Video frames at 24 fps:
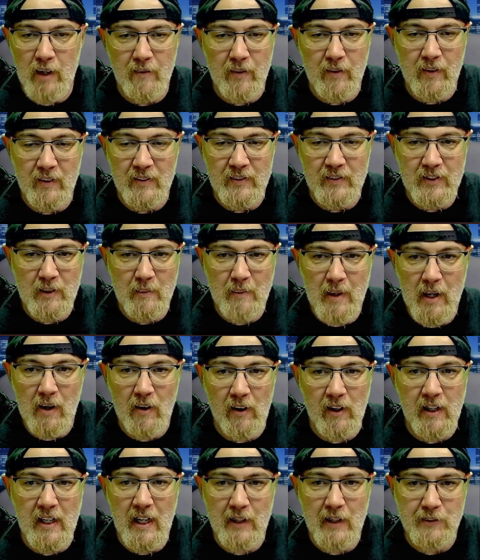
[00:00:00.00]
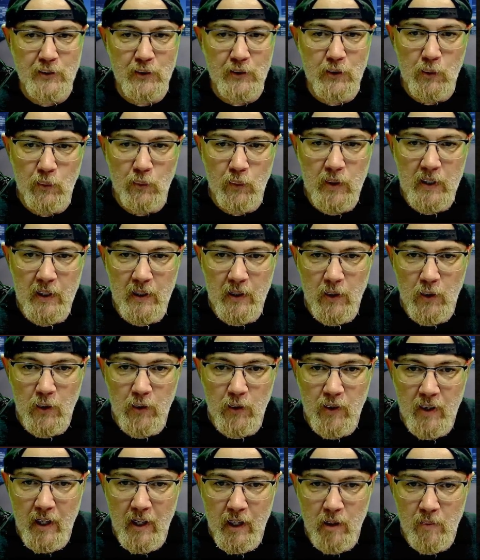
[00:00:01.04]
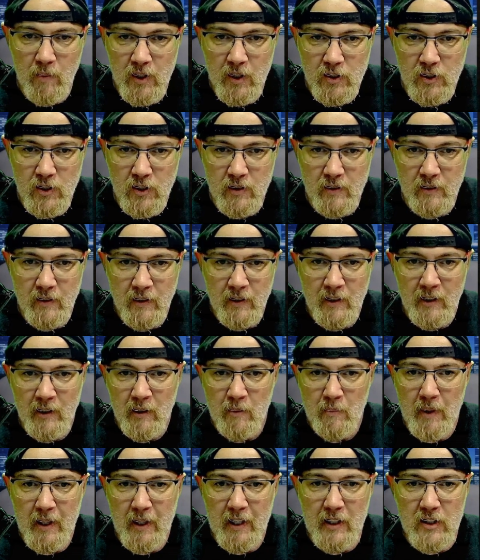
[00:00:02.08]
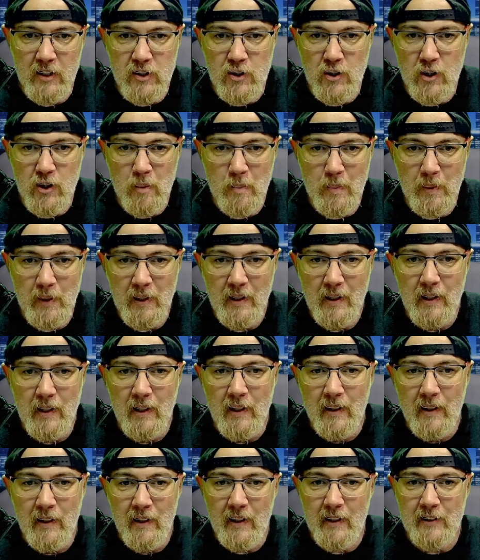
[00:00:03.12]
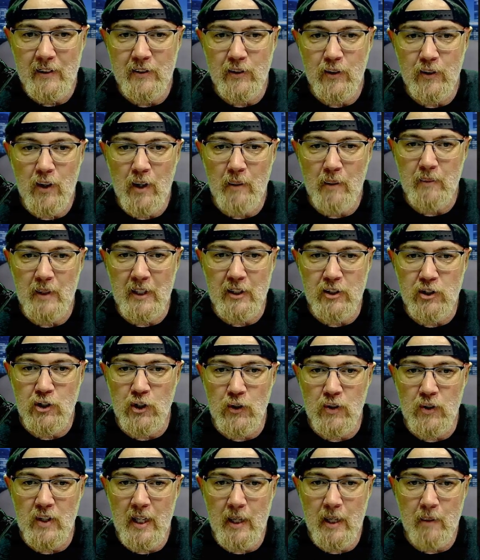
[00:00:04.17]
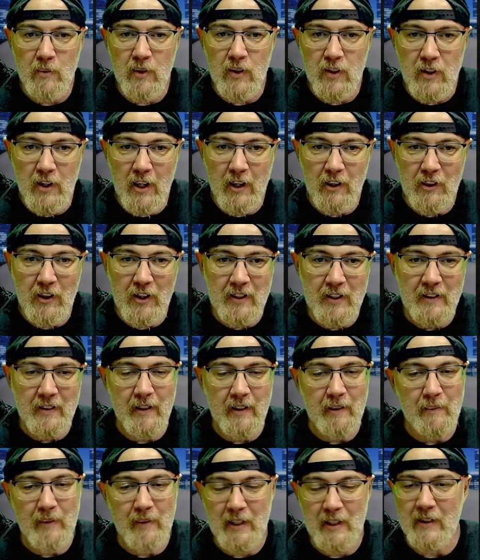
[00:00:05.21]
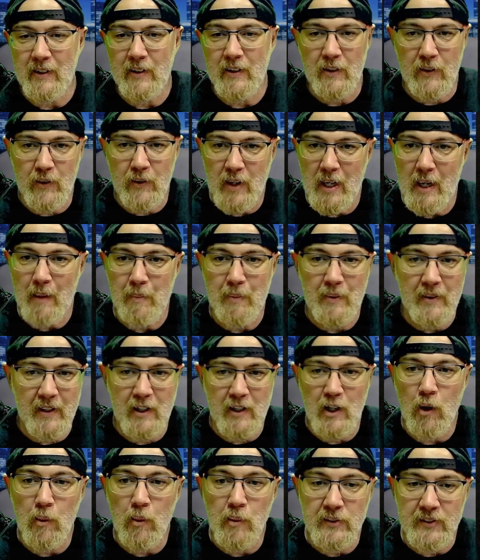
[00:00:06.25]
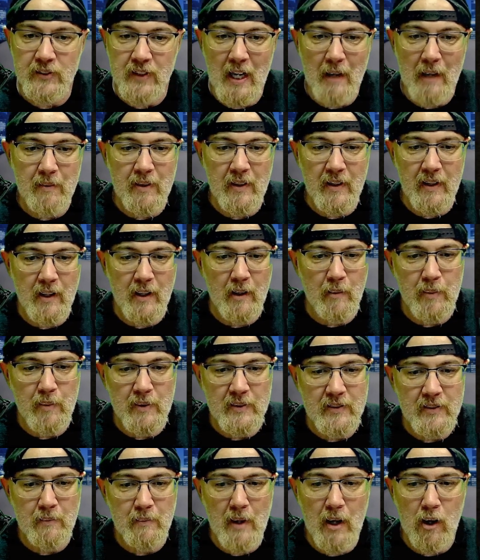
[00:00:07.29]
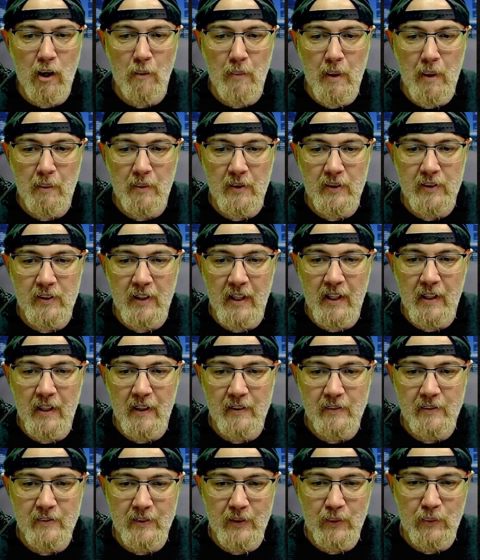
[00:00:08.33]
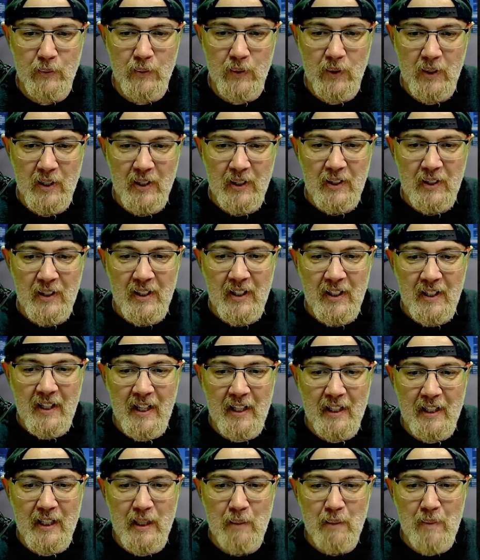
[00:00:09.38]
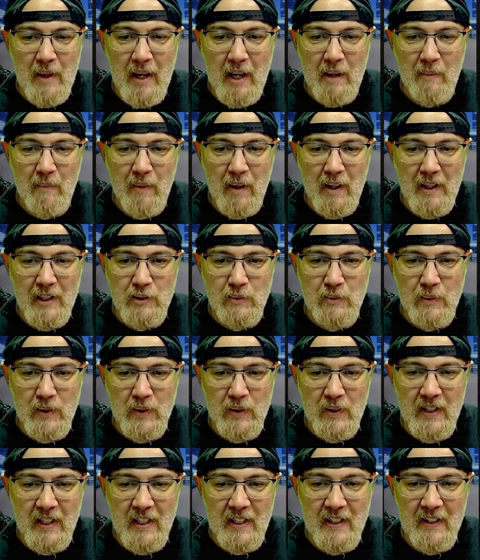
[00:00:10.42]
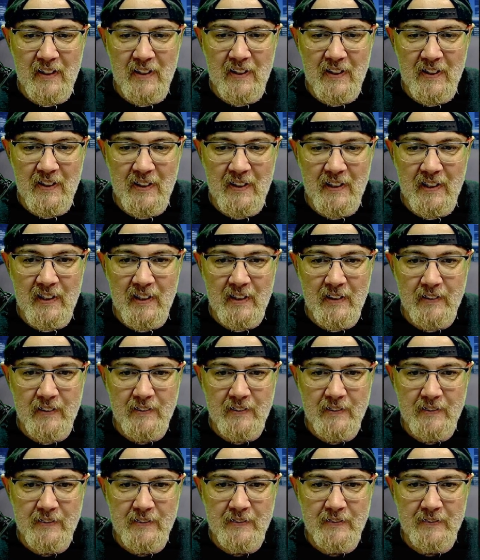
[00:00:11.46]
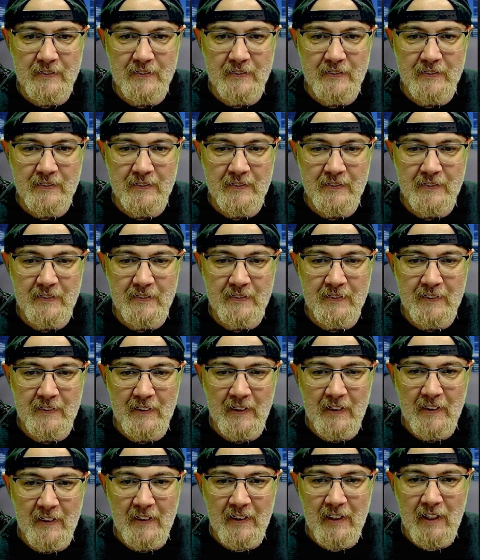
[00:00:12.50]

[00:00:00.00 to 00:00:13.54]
somehow I canceled the reload animation by a jump, and so I'm like shooting at him with nothing, and I'm like, oh crap, and he almost got me there, but somehow I'm able to get it. So we'll kind of keep that in mind as we look at it here again. Yeah,